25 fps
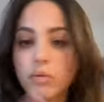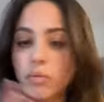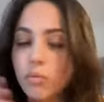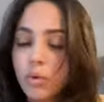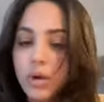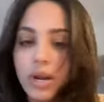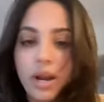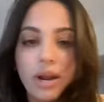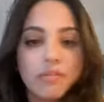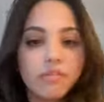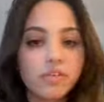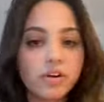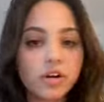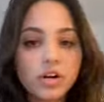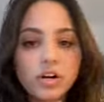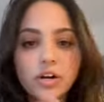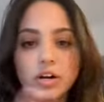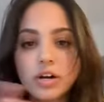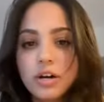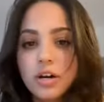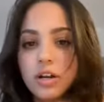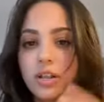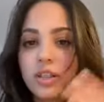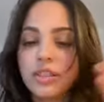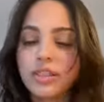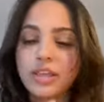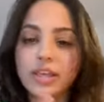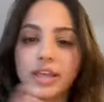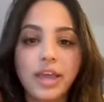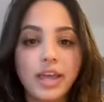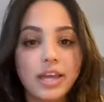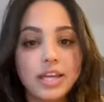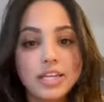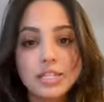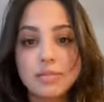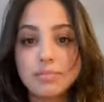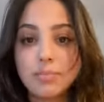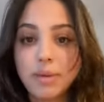whatever the
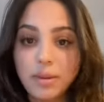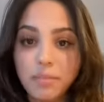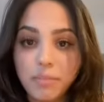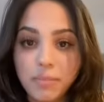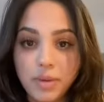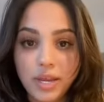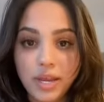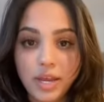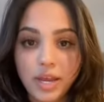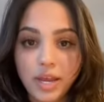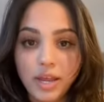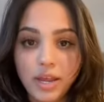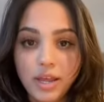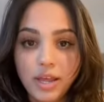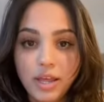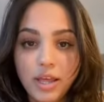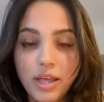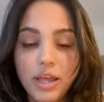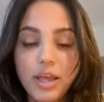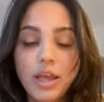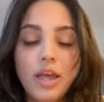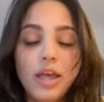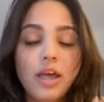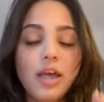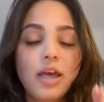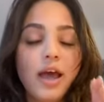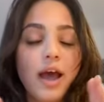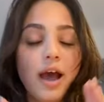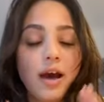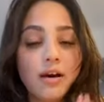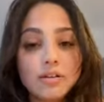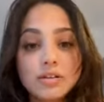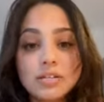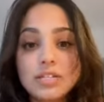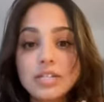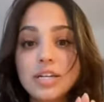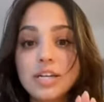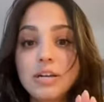case may be,
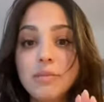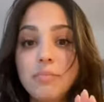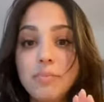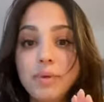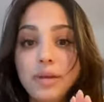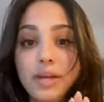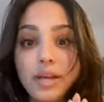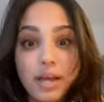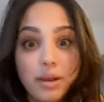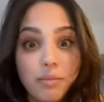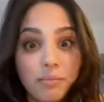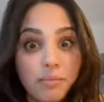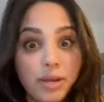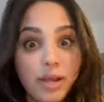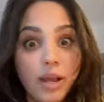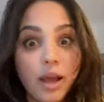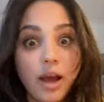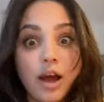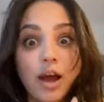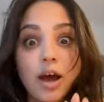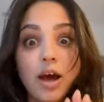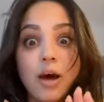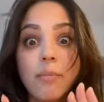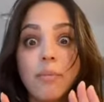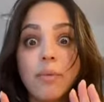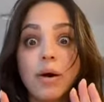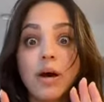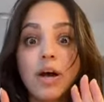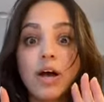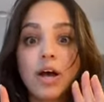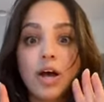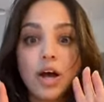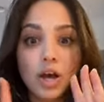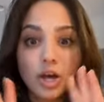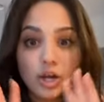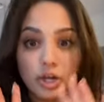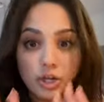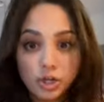housing can become
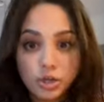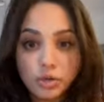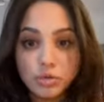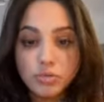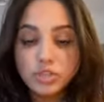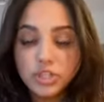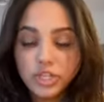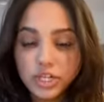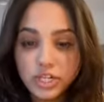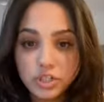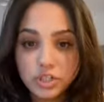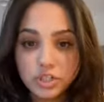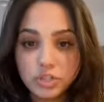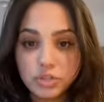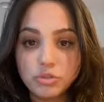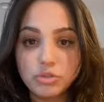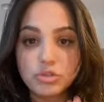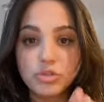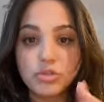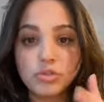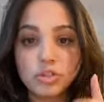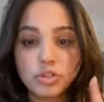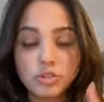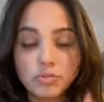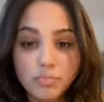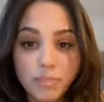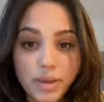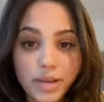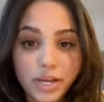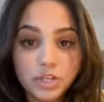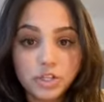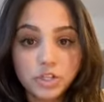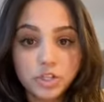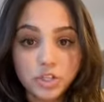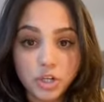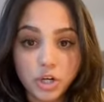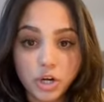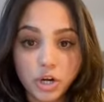a huge issue. So just make
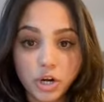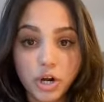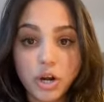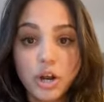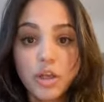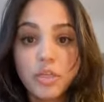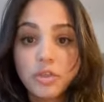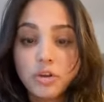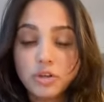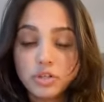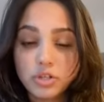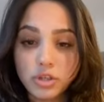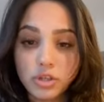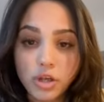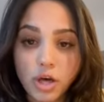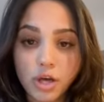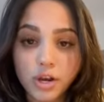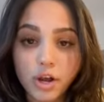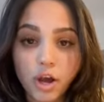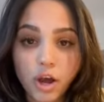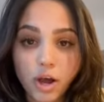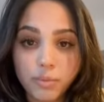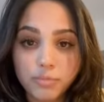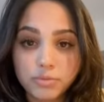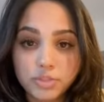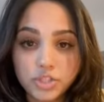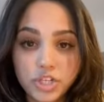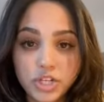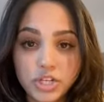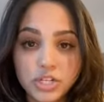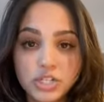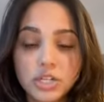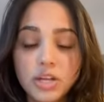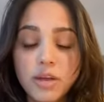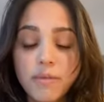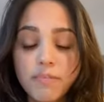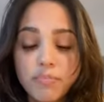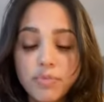sure there's a lot of
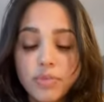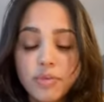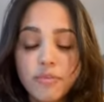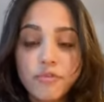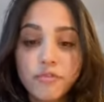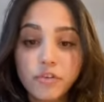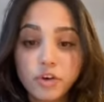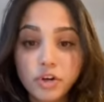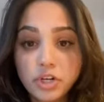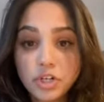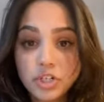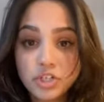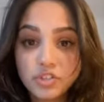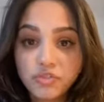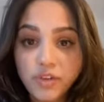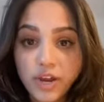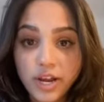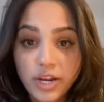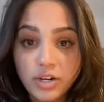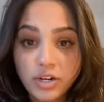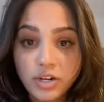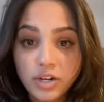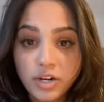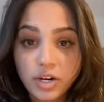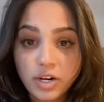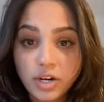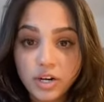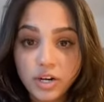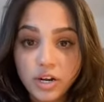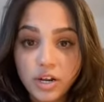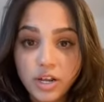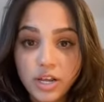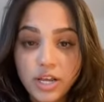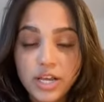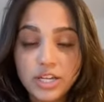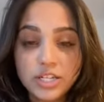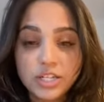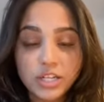options. Furnish Finder
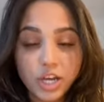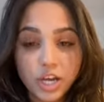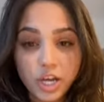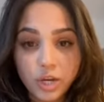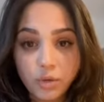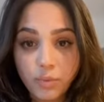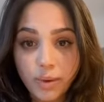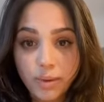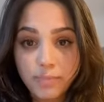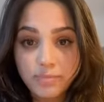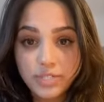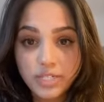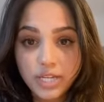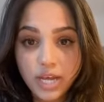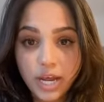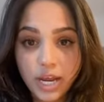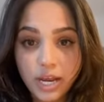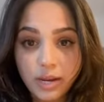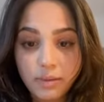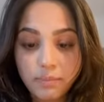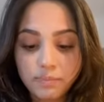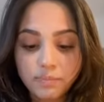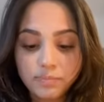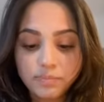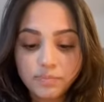is a good website.